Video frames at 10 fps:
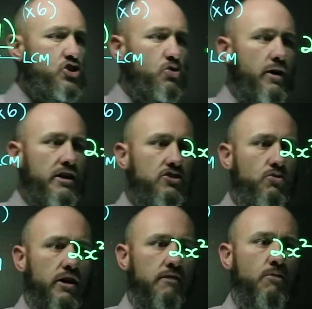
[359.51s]
2x
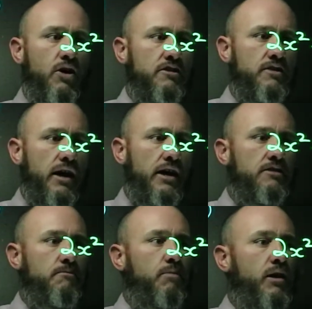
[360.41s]
squared minus
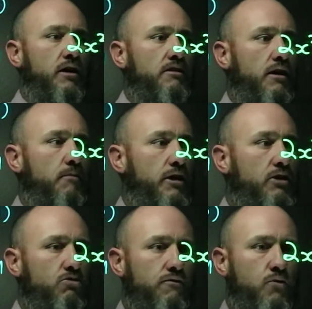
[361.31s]
8 plus equals